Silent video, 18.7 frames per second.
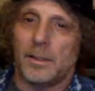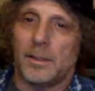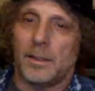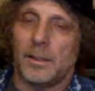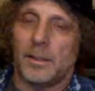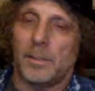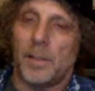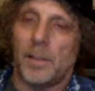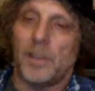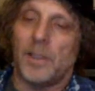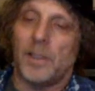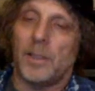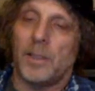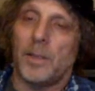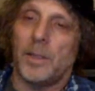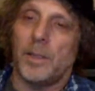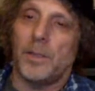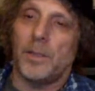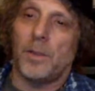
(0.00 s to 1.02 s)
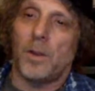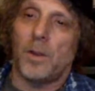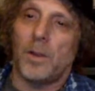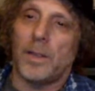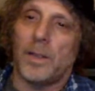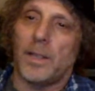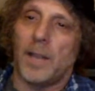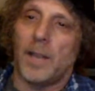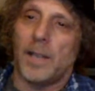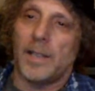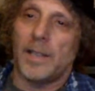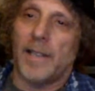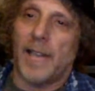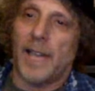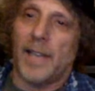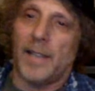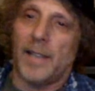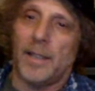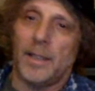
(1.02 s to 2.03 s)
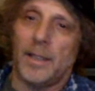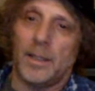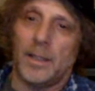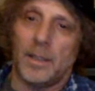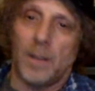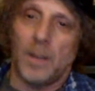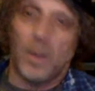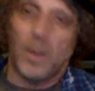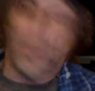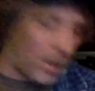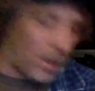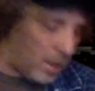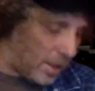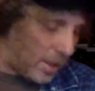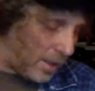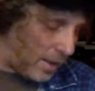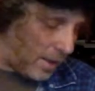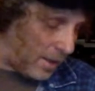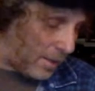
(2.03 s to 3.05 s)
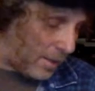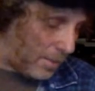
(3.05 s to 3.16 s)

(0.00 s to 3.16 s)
especially when you've already got gain going on.